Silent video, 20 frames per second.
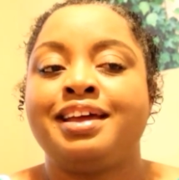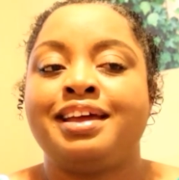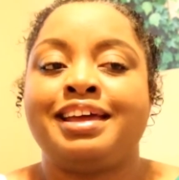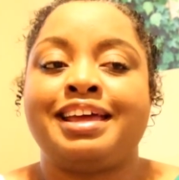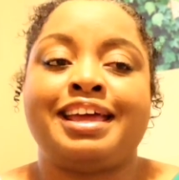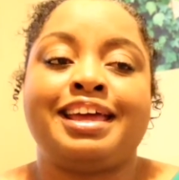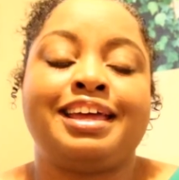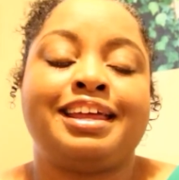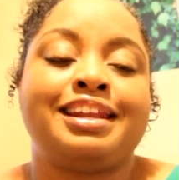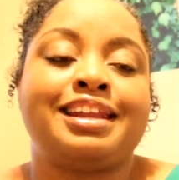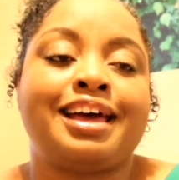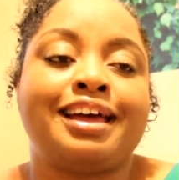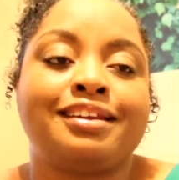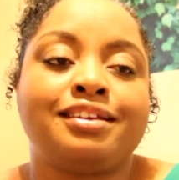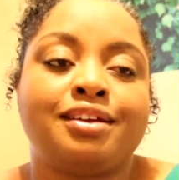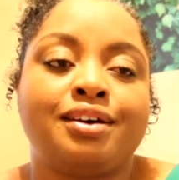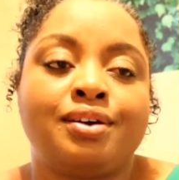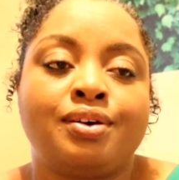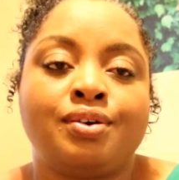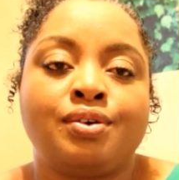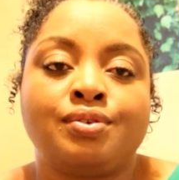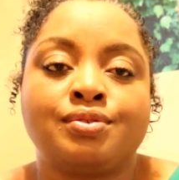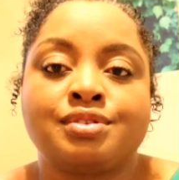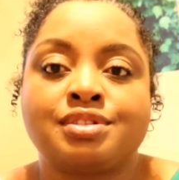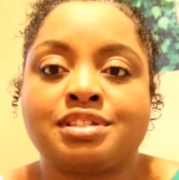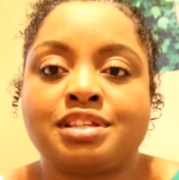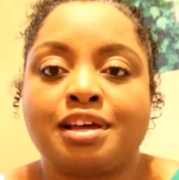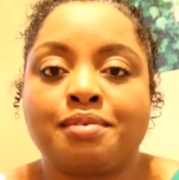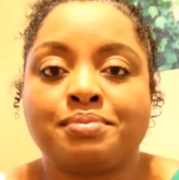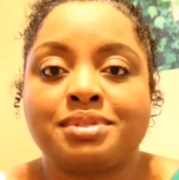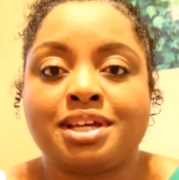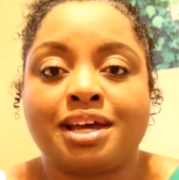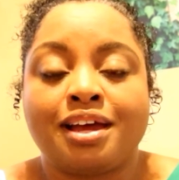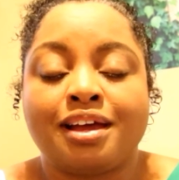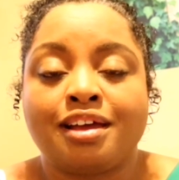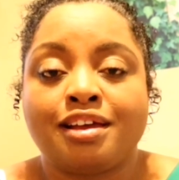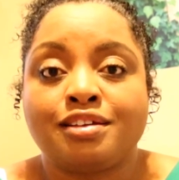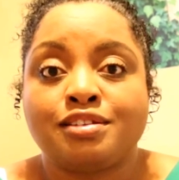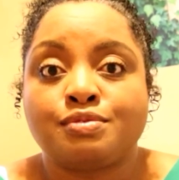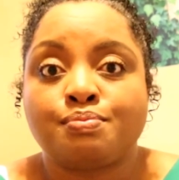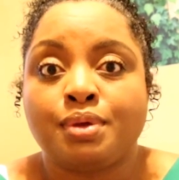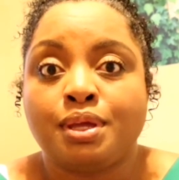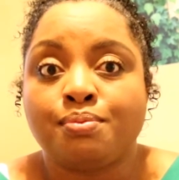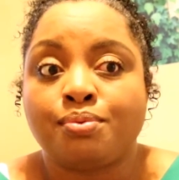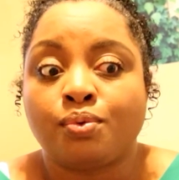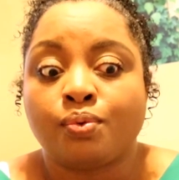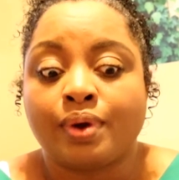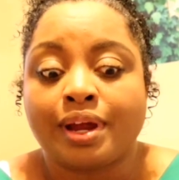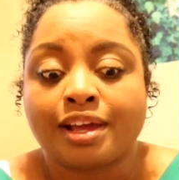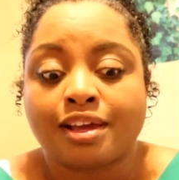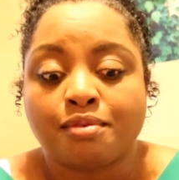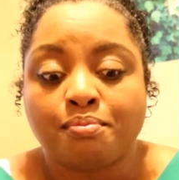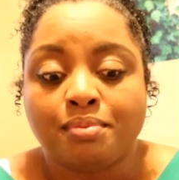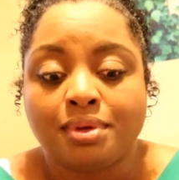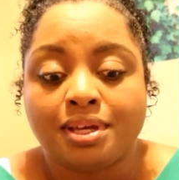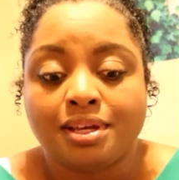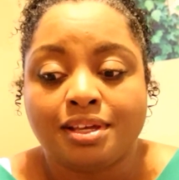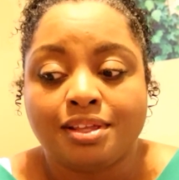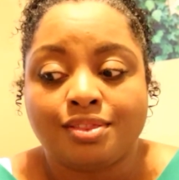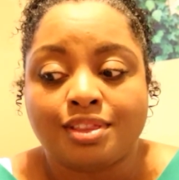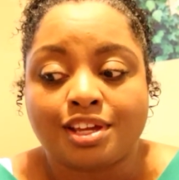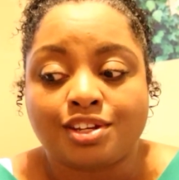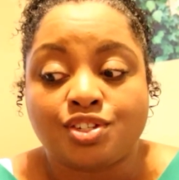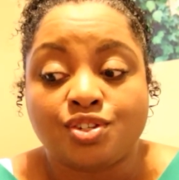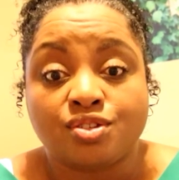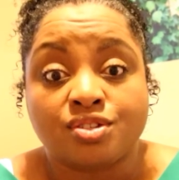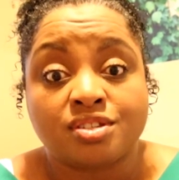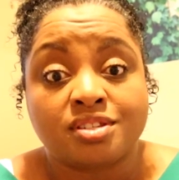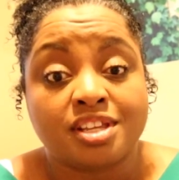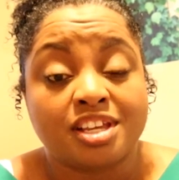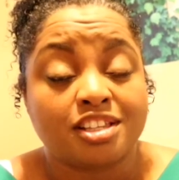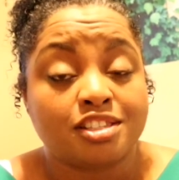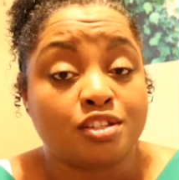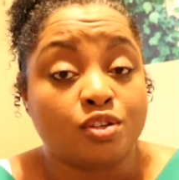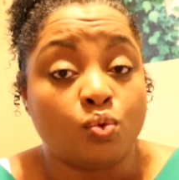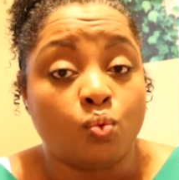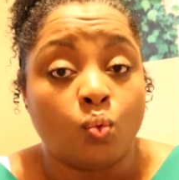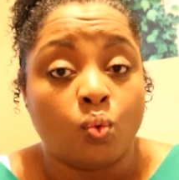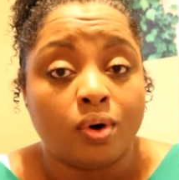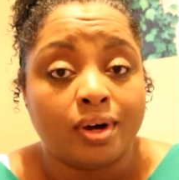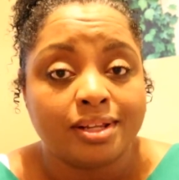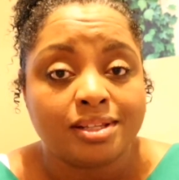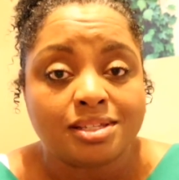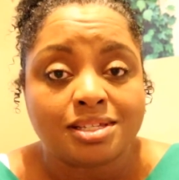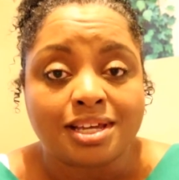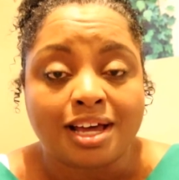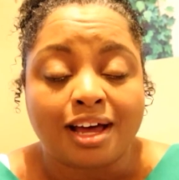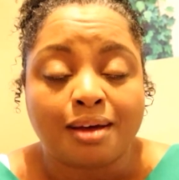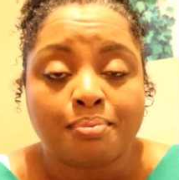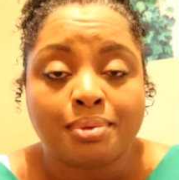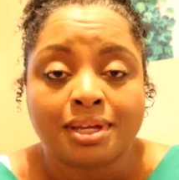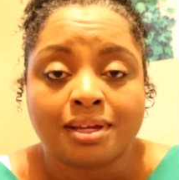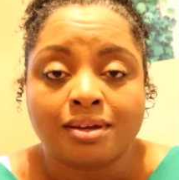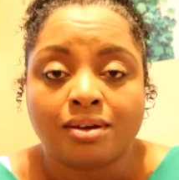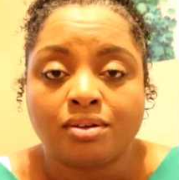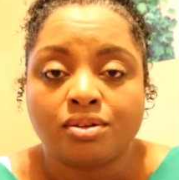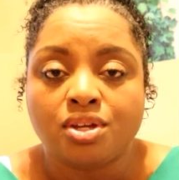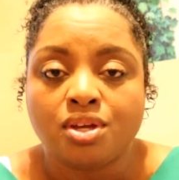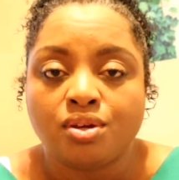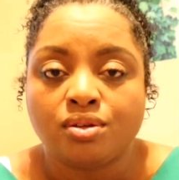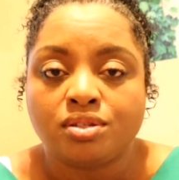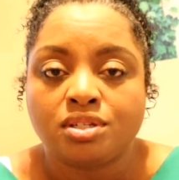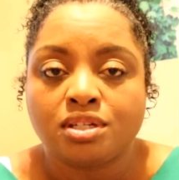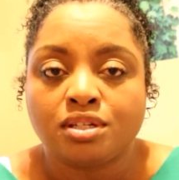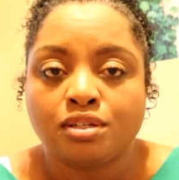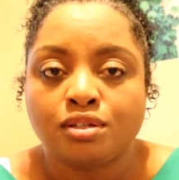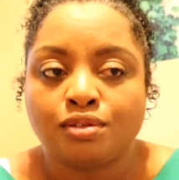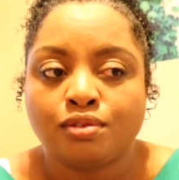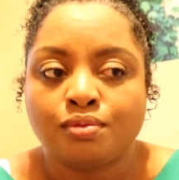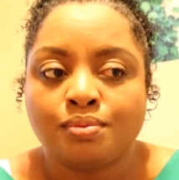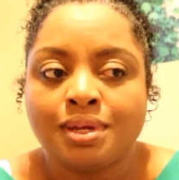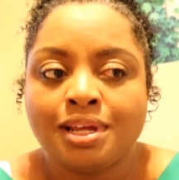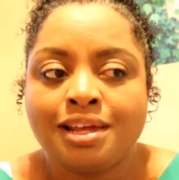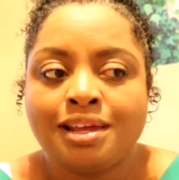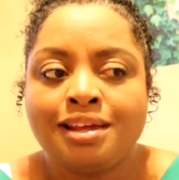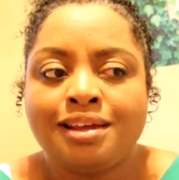And I know sometimes people recommend that you stick to one topic on YouTube.